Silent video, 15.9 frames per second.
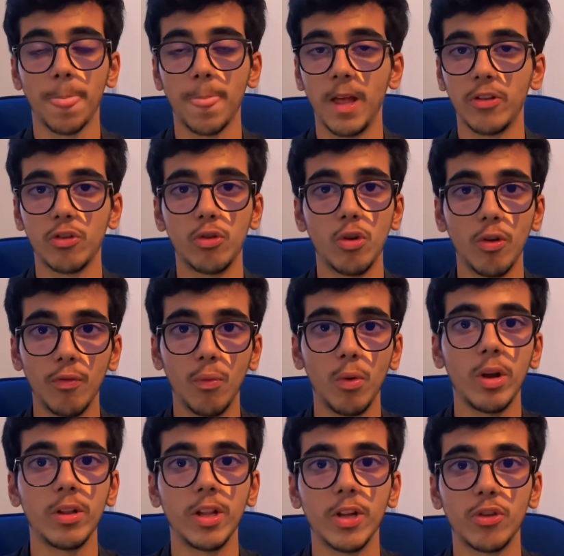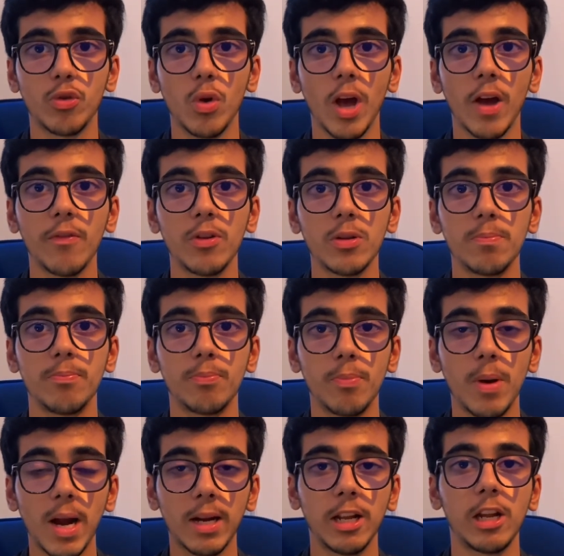And so to avoid this, you have to
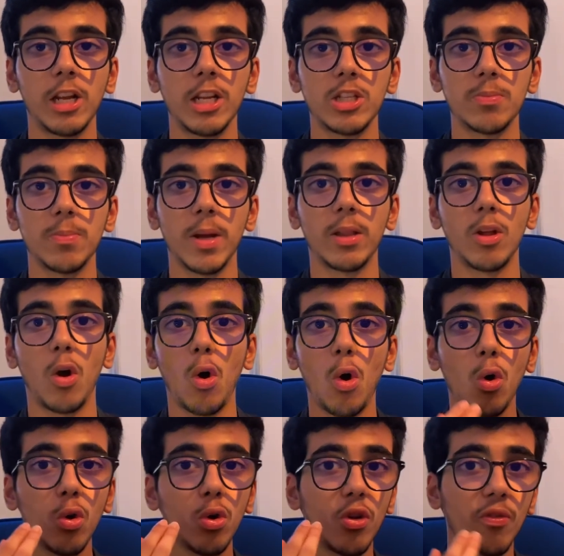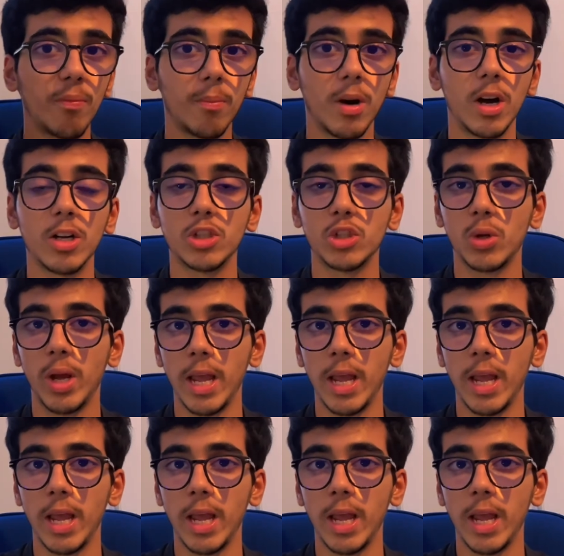practically spend the whole of March or